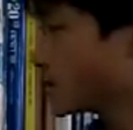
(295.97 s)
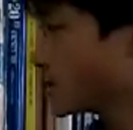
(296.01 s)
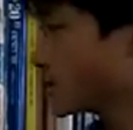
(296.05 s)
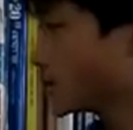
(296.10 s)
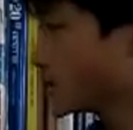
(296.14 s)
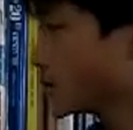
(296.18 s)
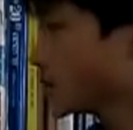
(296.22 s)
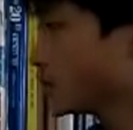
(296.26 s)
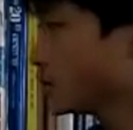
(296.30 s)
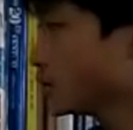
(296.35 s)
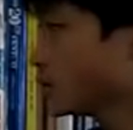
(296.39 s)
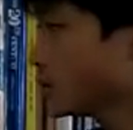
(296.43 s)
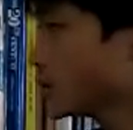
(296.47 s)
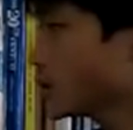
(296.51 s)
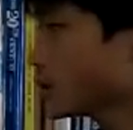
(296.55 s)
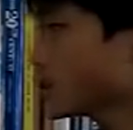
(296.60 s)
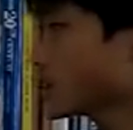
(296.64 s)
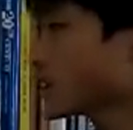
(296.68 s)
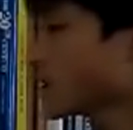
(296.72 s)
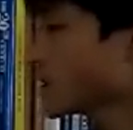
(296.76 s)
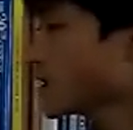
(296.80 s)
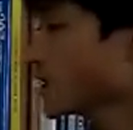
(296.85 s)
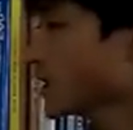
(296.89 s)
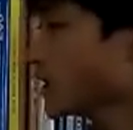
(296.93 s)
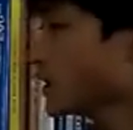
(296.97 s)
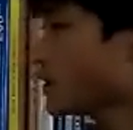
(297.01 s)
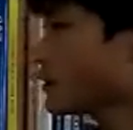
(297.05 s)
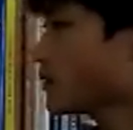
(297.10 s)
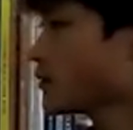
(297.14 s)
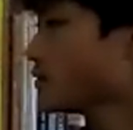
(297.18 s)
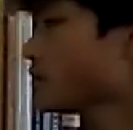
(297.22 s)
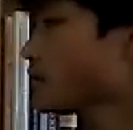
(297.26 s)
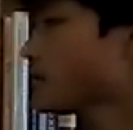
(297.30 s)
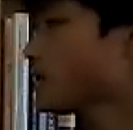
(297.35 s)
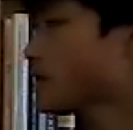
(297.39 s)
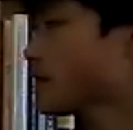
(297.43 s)
So just like
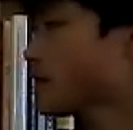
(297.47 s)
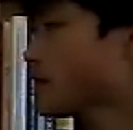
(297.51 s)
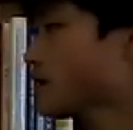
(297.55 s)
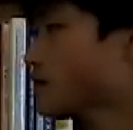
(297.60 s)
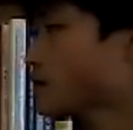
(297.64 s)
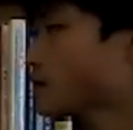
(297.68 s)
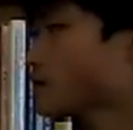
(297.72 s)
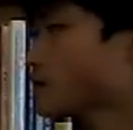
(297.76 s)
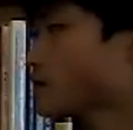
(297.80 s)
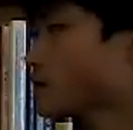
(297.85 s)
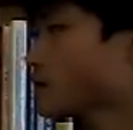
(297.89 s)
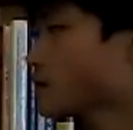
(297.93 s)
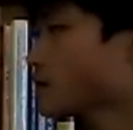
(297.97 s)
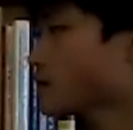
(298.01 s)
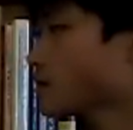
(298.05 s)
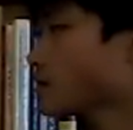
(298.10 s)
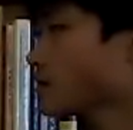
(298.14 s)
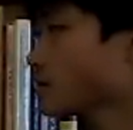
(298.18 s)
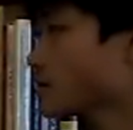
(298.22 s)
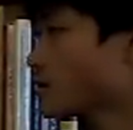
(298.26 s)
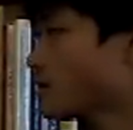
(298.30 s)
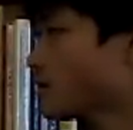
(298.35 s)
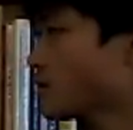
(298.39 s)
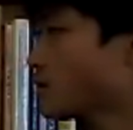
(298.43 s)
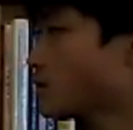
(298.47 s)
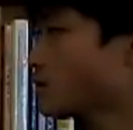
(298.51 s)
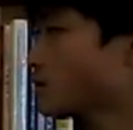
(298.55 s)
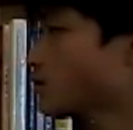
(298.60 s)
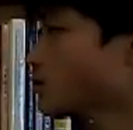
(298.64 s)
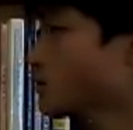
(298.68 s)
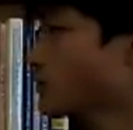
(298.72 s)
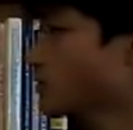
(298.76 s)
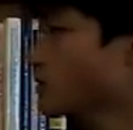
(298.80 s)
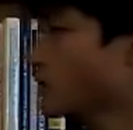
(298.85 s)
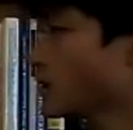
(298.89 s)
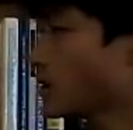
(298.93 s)
how they do not
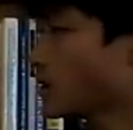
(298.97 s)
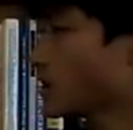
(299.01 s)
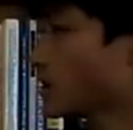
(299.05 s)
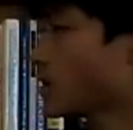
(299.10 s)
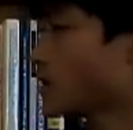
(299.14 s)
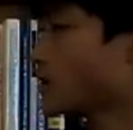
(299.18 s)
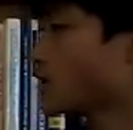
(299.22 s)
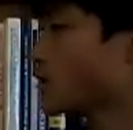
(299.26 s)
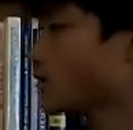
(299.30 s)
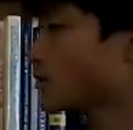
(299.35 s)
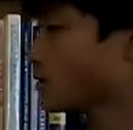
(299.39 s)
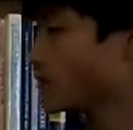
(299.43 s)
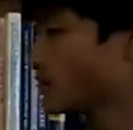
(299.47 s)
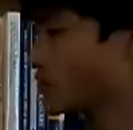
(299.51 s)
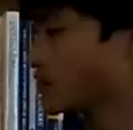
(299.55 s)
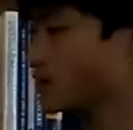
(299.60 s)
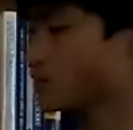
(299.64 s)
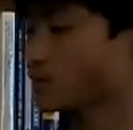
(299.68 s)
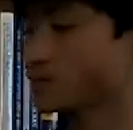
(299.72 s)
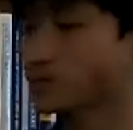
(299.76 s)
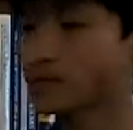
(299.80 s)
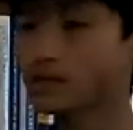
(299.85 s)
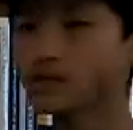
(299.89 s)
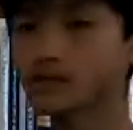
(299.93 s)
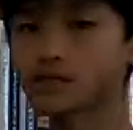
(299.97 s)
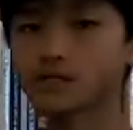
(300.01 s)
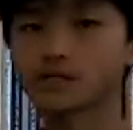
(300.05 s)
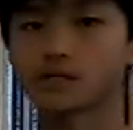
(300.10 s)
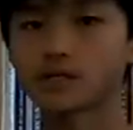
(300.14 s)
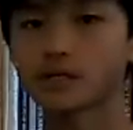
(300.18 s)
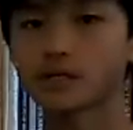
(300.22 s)
know how he went,